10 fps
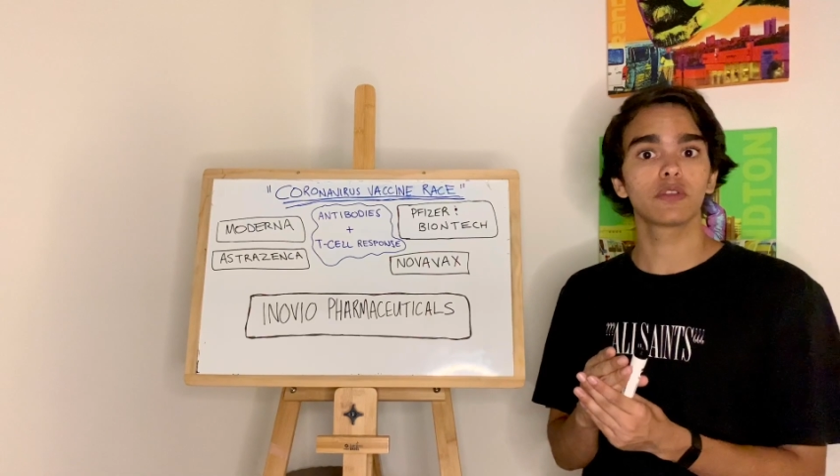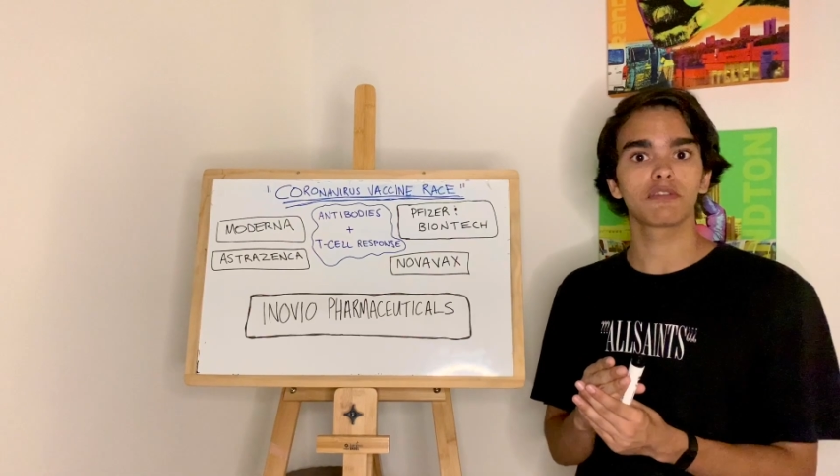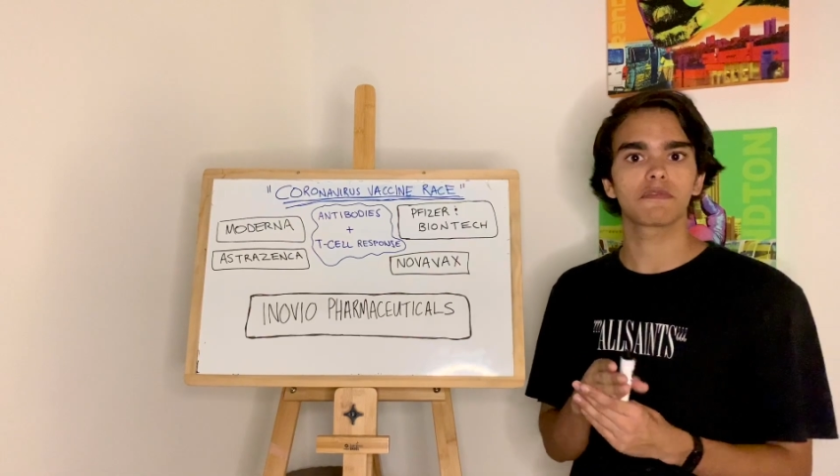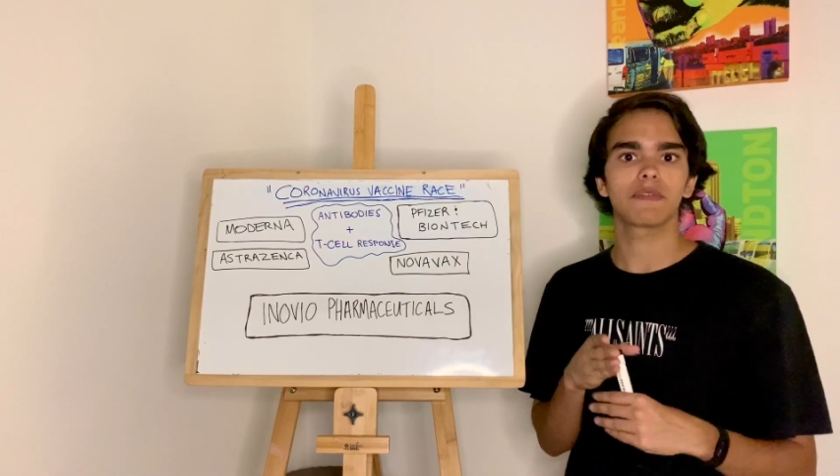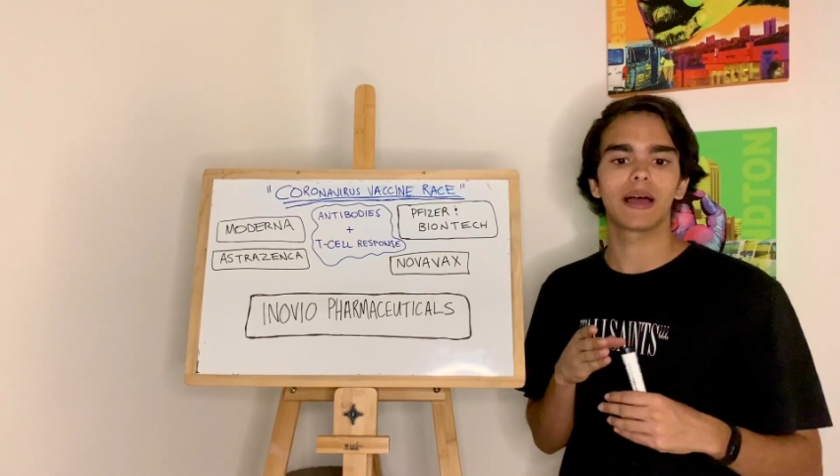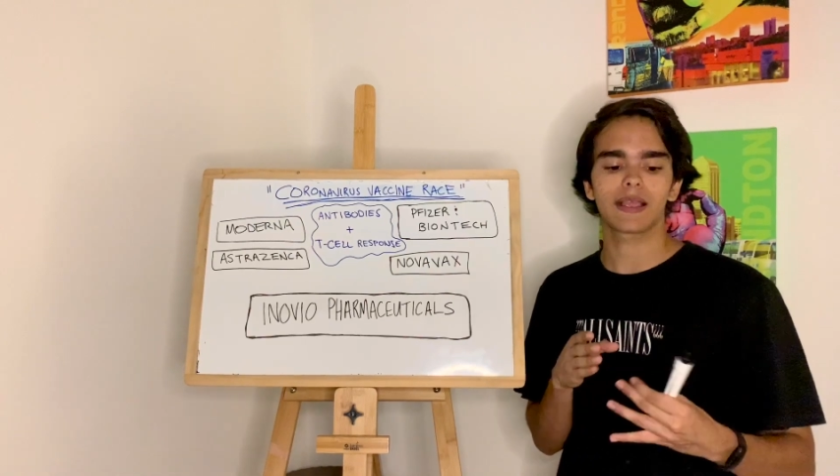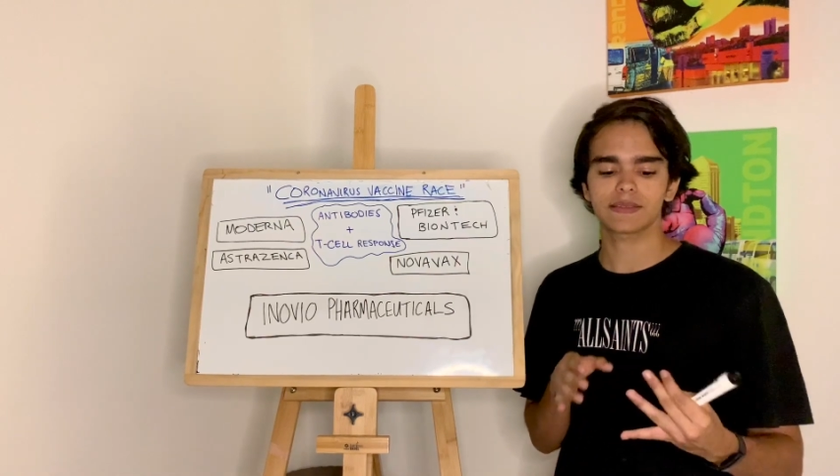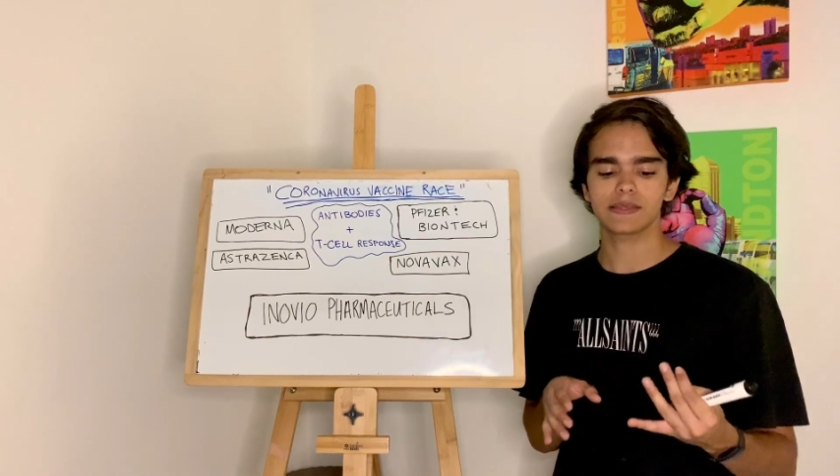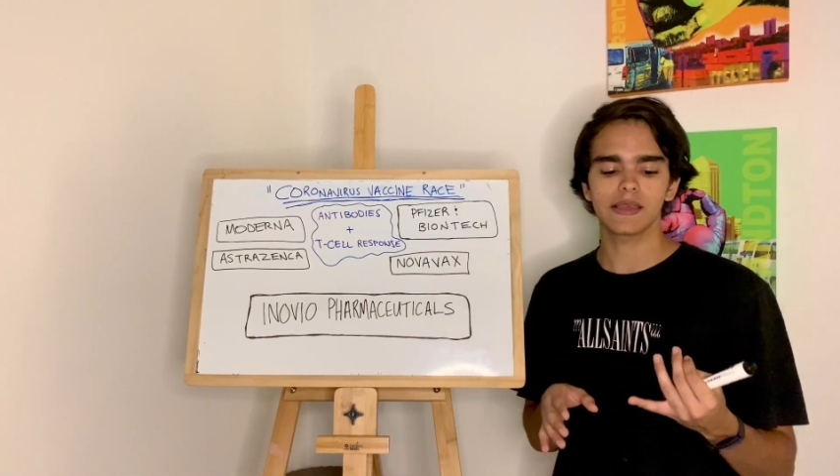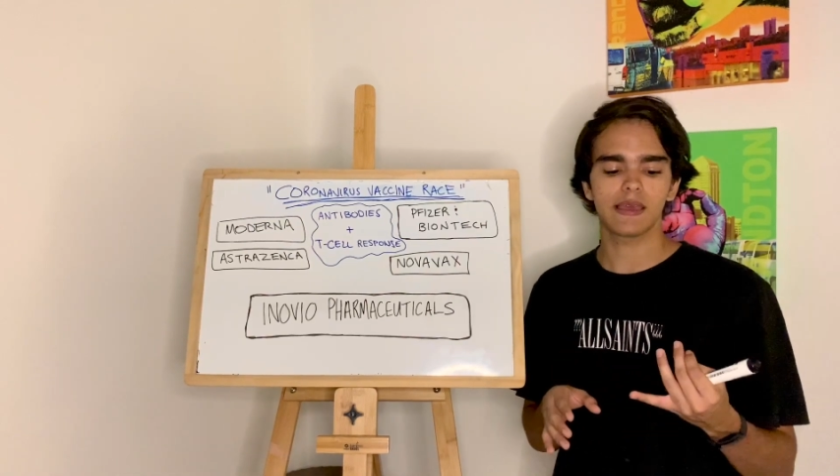on
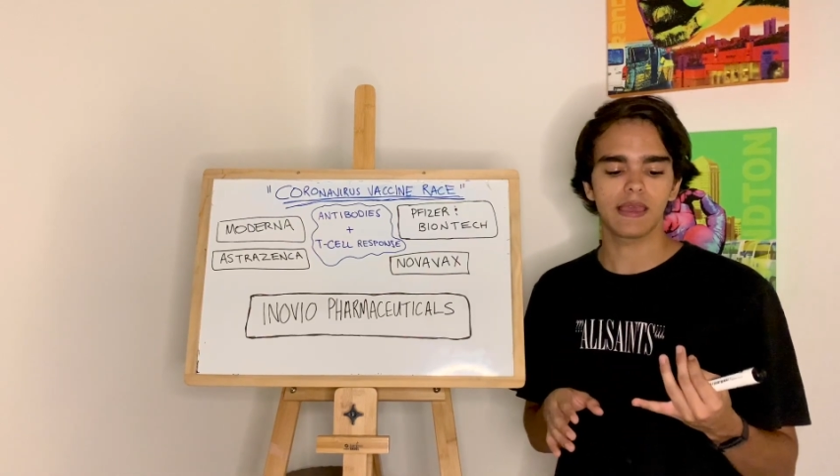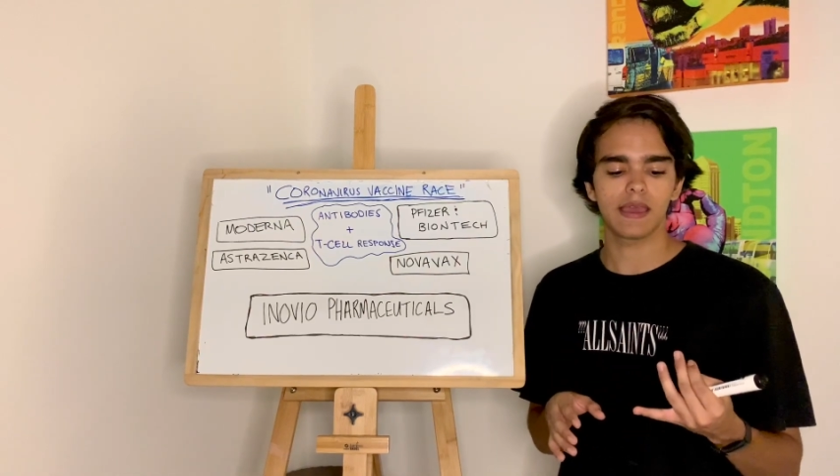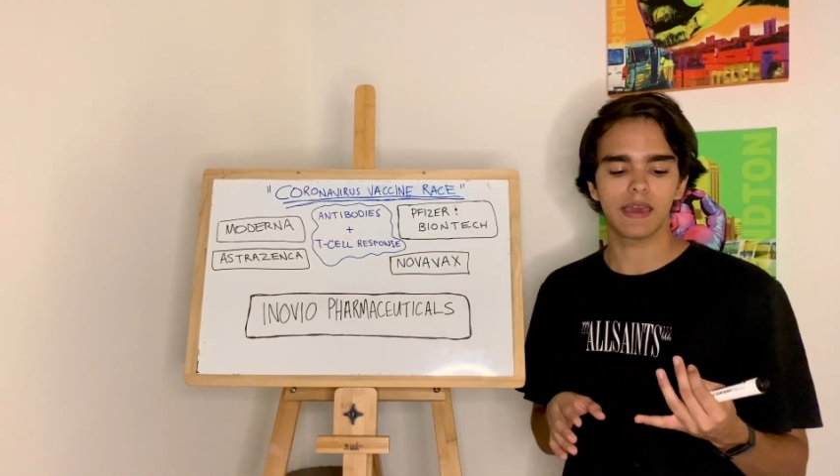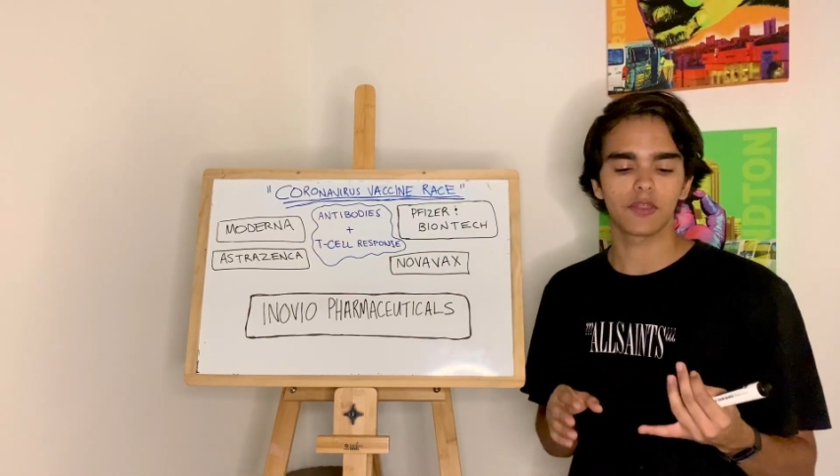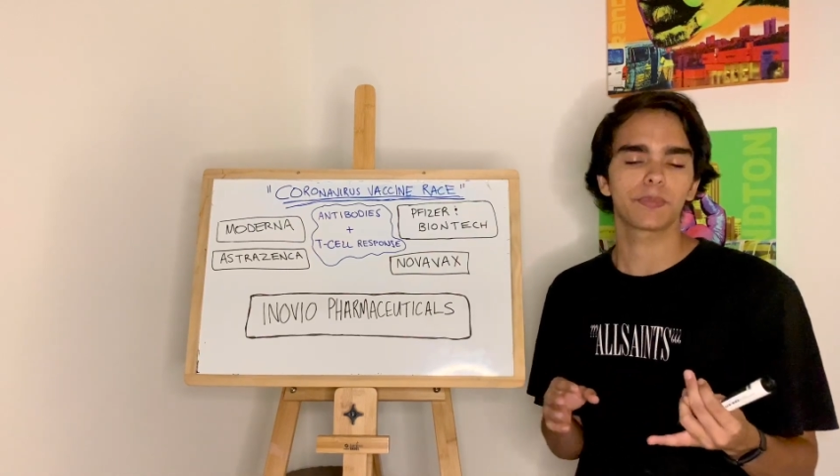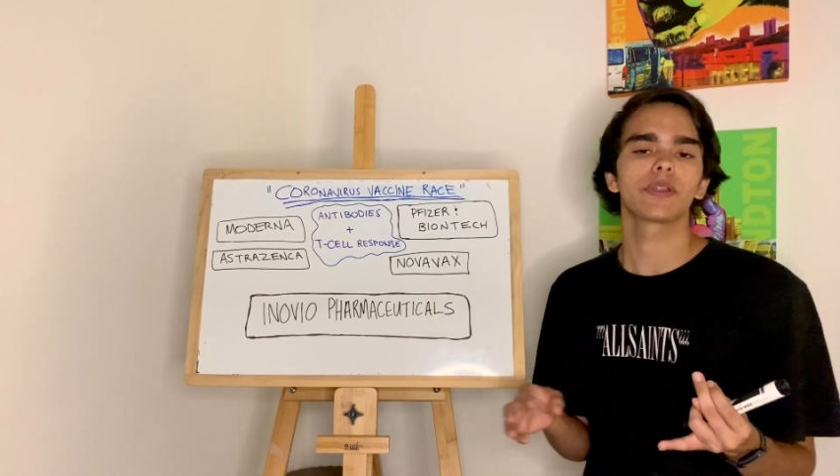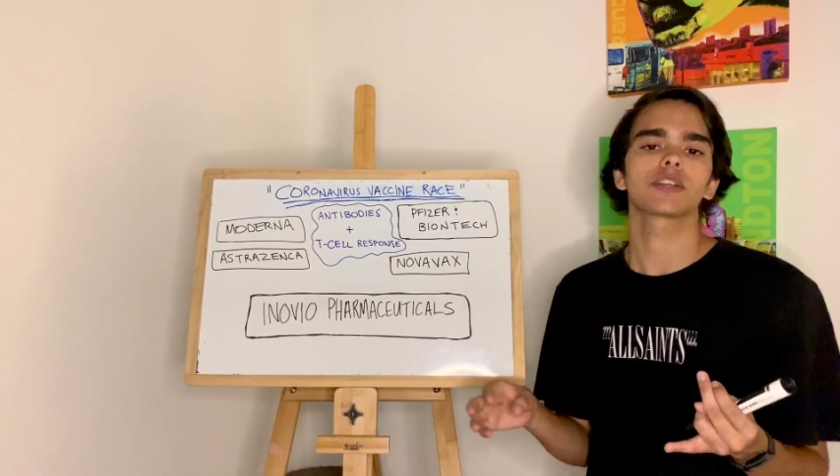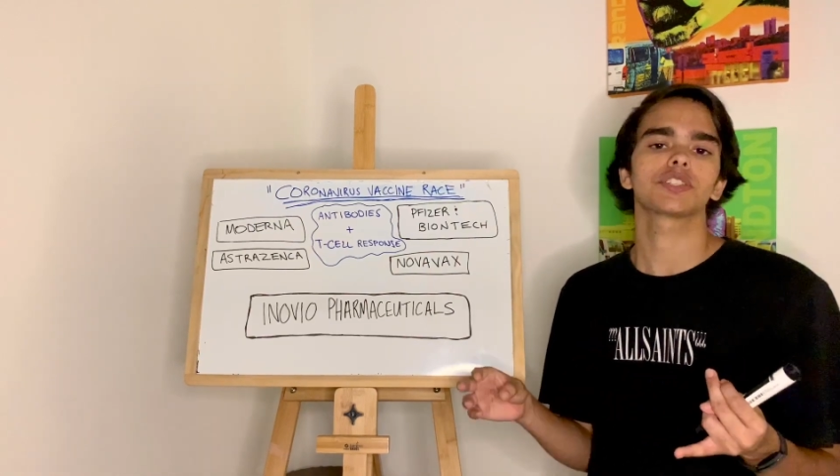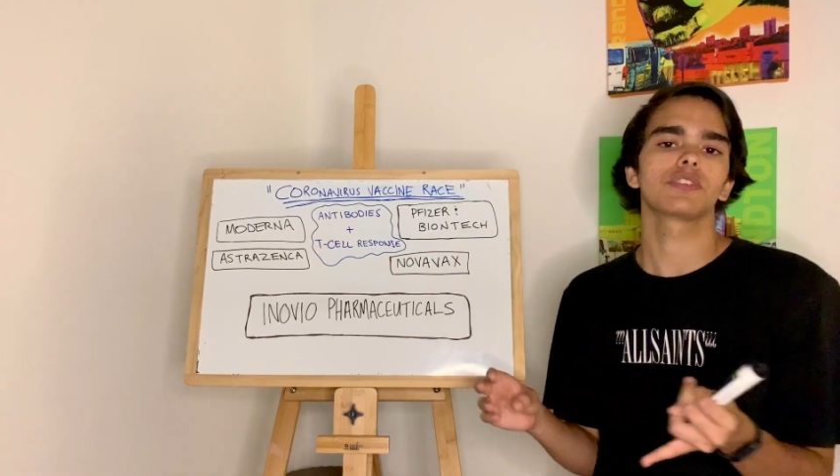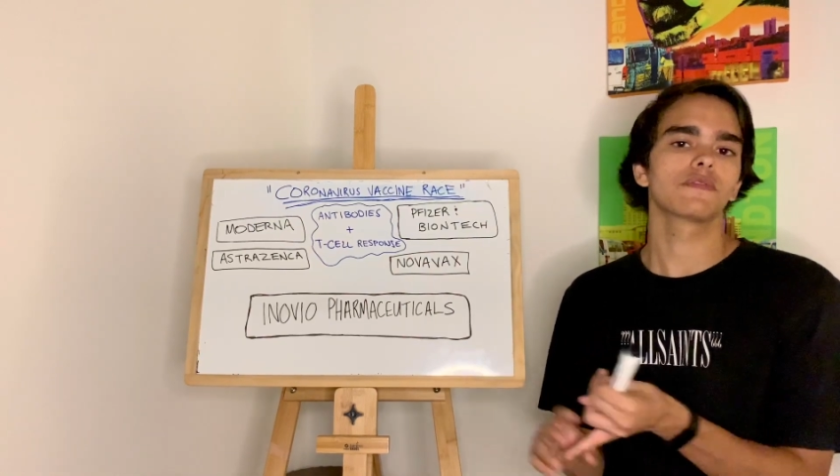facts and the
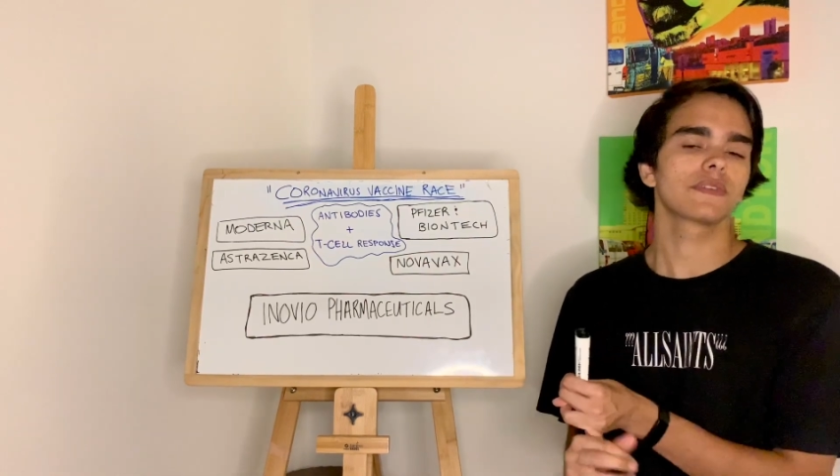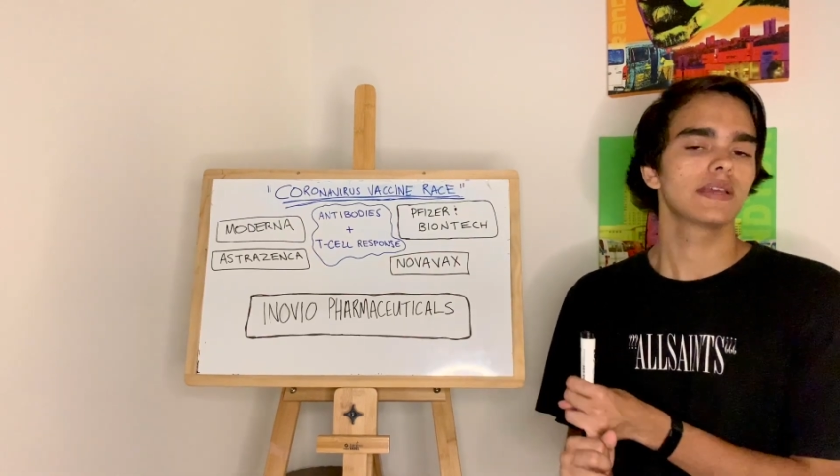production of